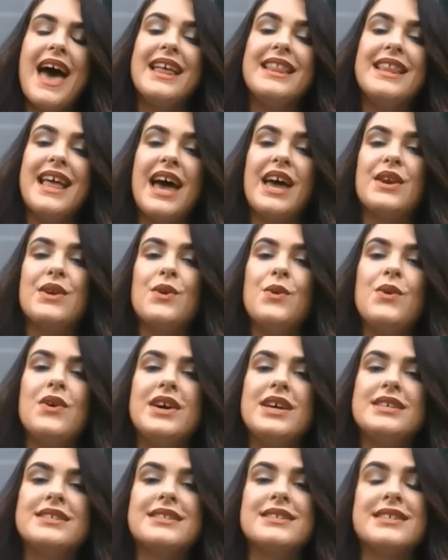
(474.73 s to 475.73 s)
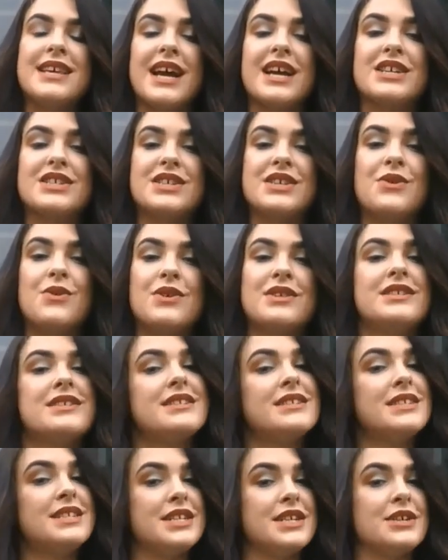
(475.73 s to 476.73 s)
that noise is actually going to
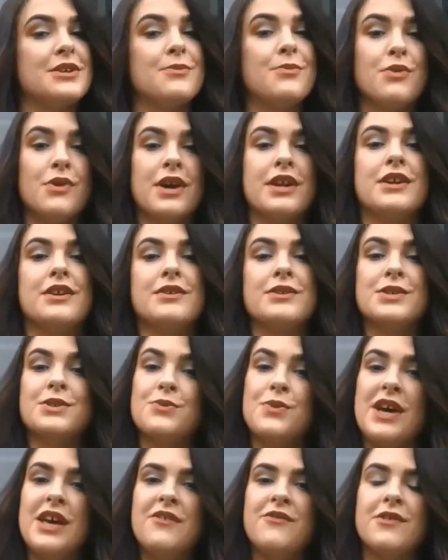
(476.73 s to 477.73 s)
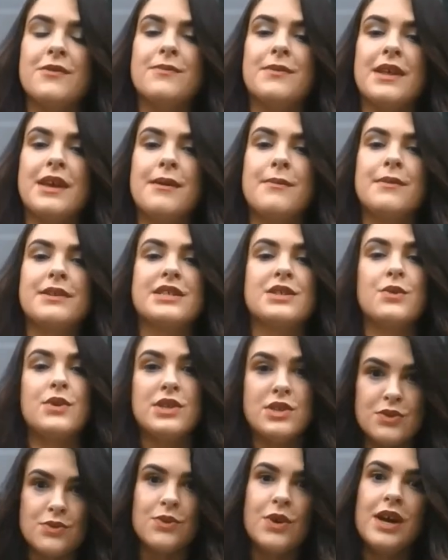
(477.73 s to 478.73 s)
deter predators away from them that's going
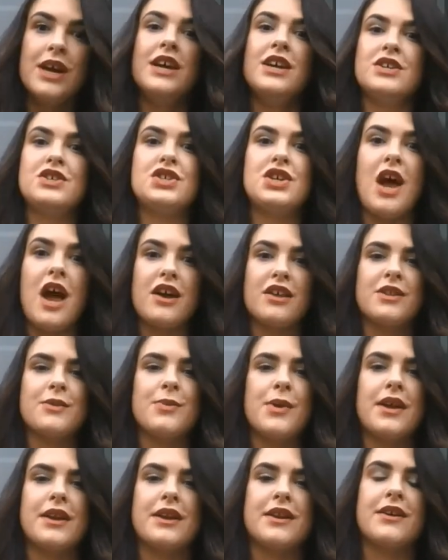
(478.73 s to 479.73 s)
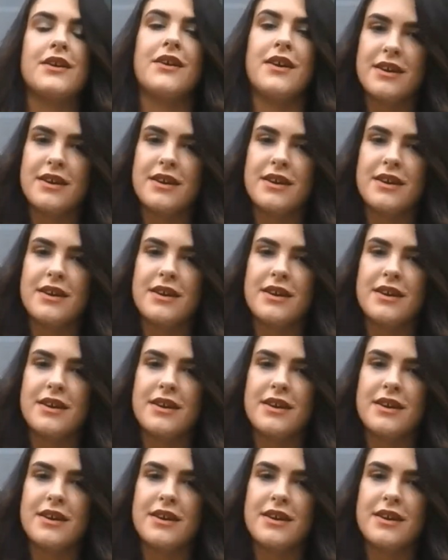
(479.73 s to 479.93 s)
to shock the predator and